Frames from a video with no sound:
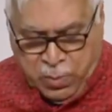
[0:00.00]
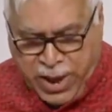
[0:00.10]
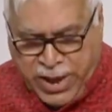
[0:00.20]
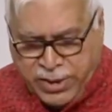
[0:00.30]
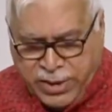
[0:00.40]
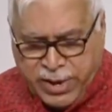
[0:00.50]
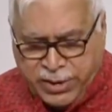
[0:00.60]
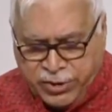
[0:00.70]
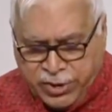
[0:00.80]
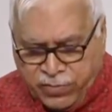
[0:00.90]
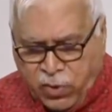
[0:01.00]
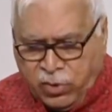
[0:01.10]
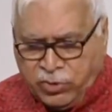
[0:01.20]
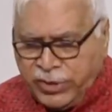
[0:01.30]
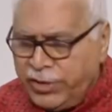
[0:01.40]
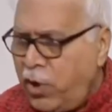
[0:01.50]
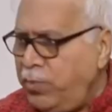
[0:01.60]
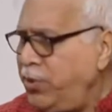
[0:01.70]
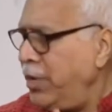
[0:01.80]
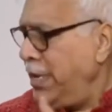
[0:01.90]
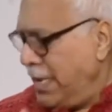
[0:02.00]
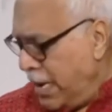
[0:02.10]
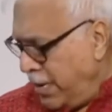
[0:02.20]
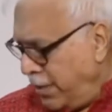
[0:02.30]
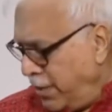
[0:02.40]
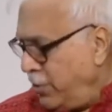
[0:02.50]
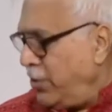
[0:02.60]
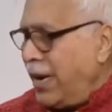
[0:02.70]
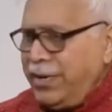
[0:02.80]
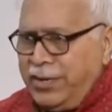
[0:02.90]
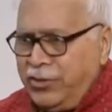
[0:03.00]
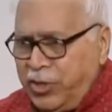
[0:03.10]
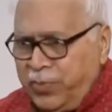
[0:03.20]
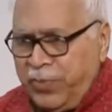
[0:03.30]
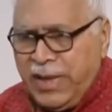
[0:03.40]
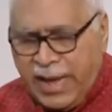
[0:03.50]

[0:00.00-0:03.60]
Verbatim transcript: Maintenance, divorce, adoption, inheritance, guardianship,